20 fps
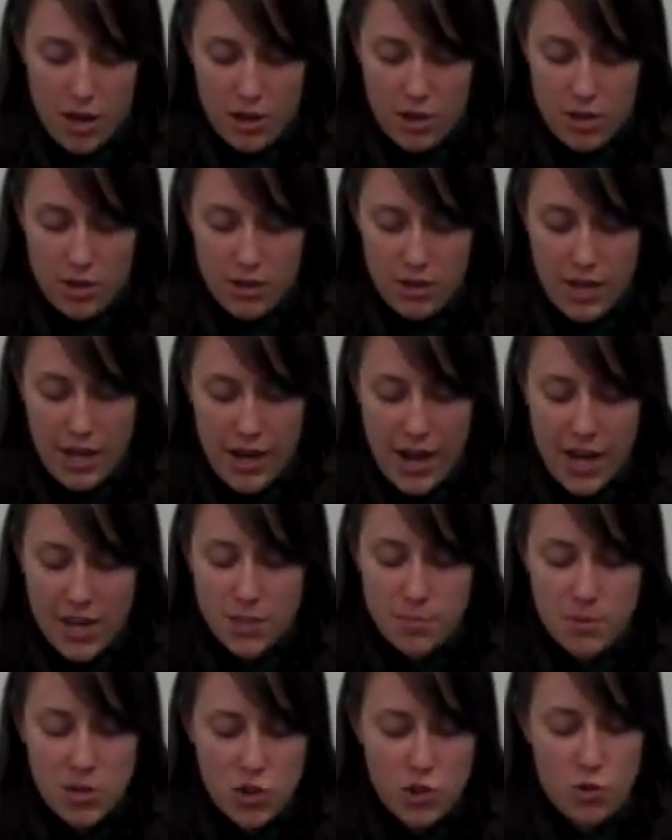And it
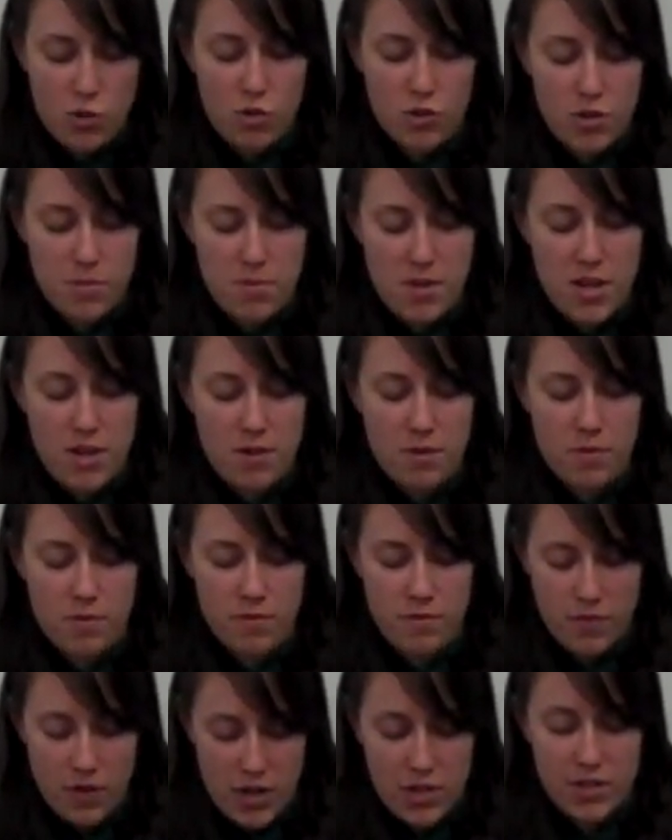has been shown to be
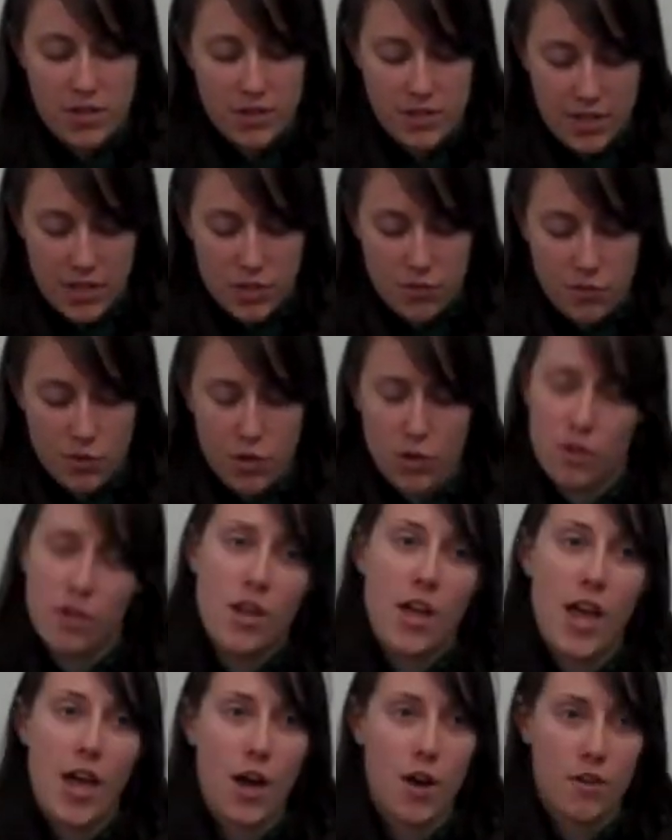very
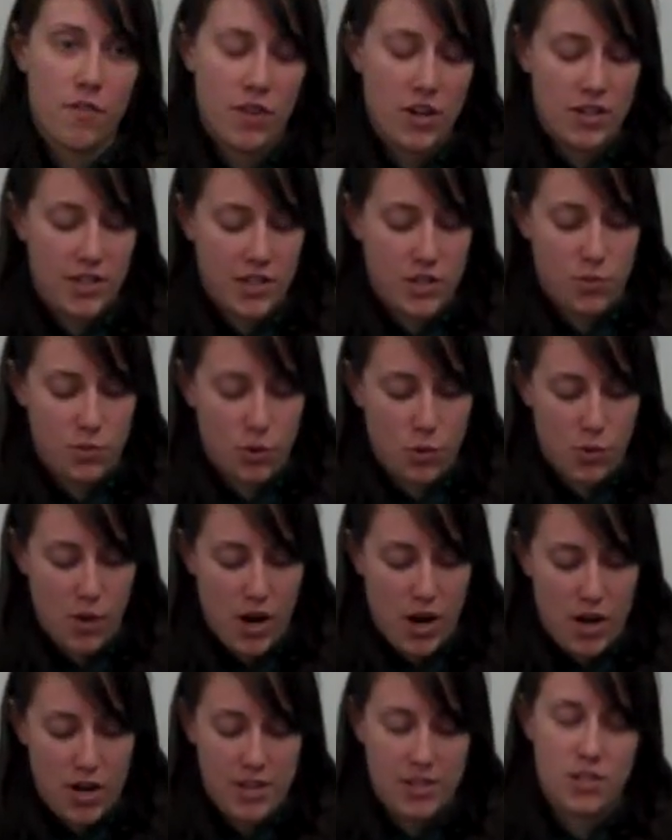successful. However, it does
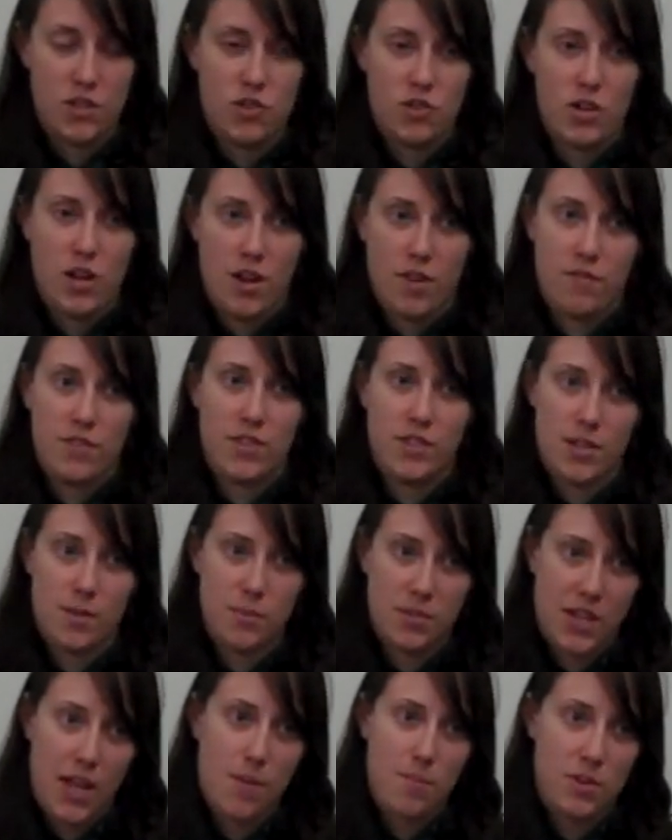require incision of the
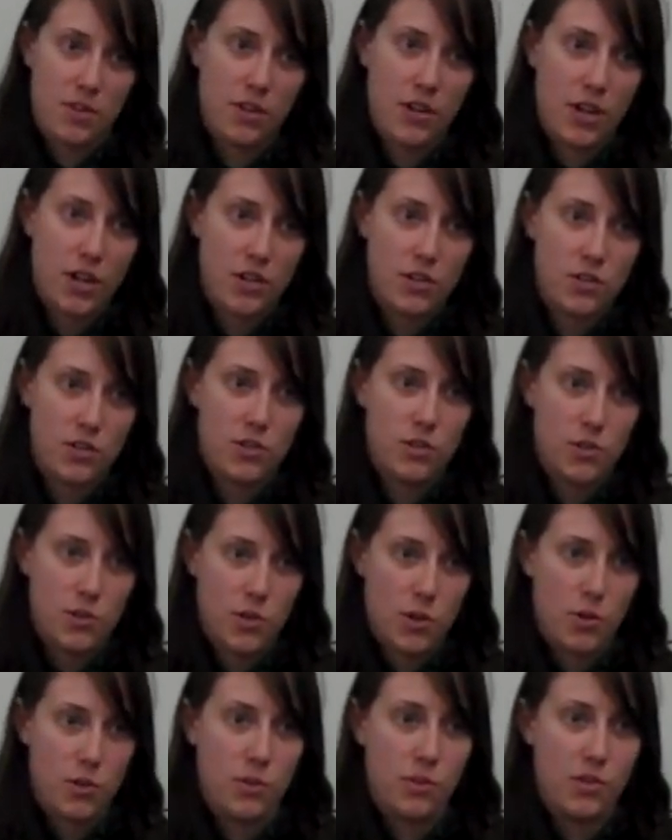subscapularis,
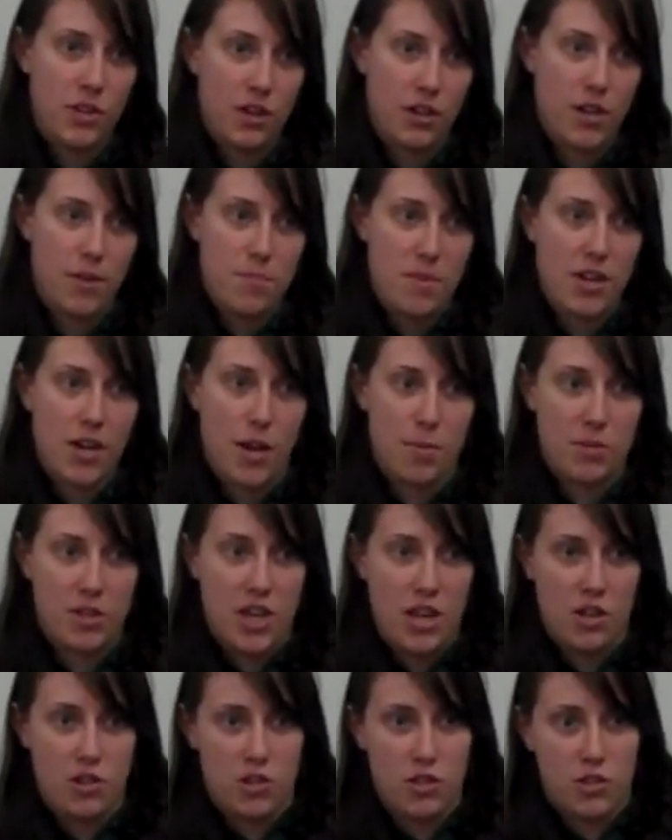so there can be
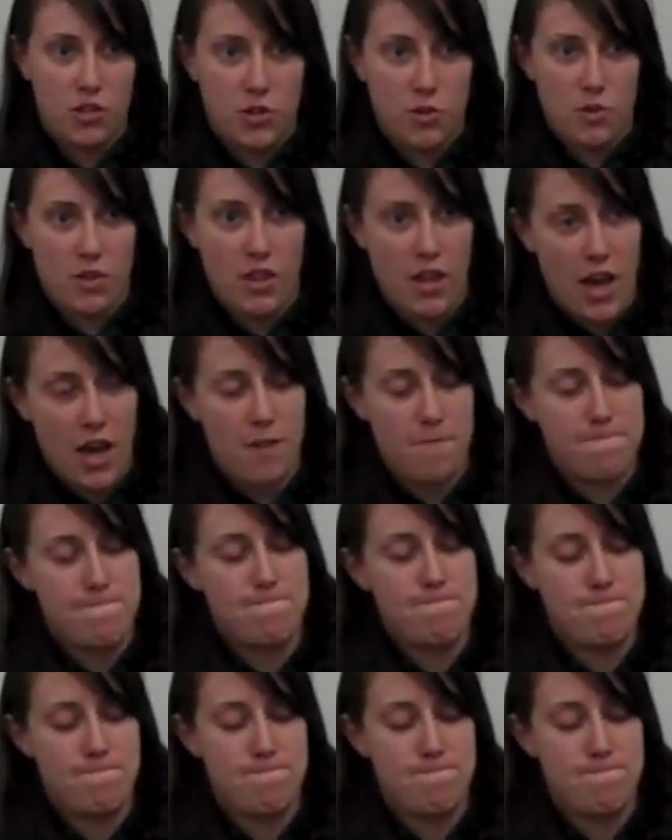complications due to that.